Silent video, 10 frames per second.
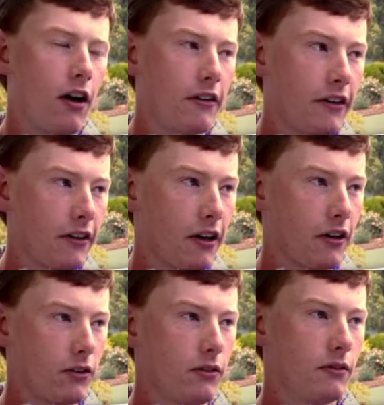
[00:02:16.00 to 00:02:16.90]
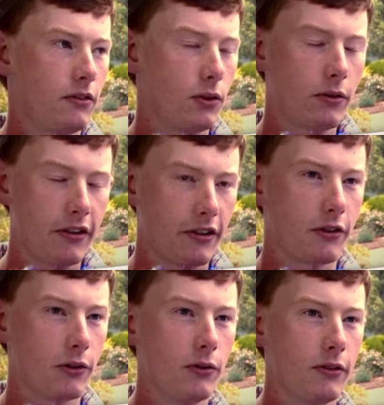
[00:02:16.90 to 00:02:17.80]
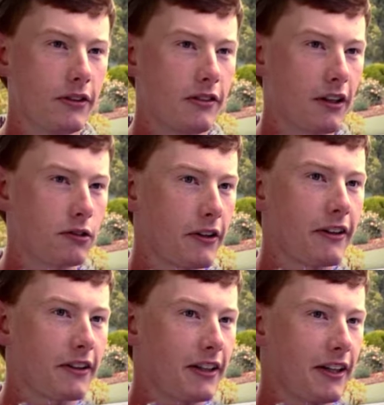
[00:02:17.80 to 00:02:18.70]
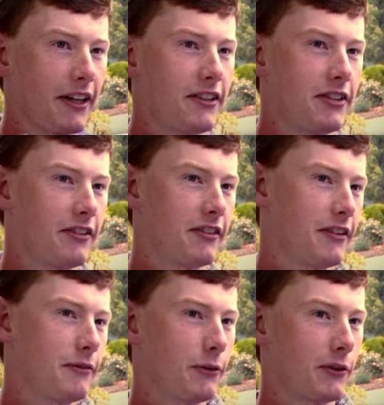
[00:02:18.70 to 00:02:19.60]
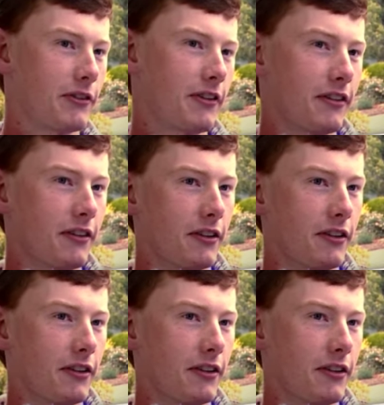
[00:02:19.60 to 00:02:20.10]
I think a good thing to do is knuckle down and get your HSC first,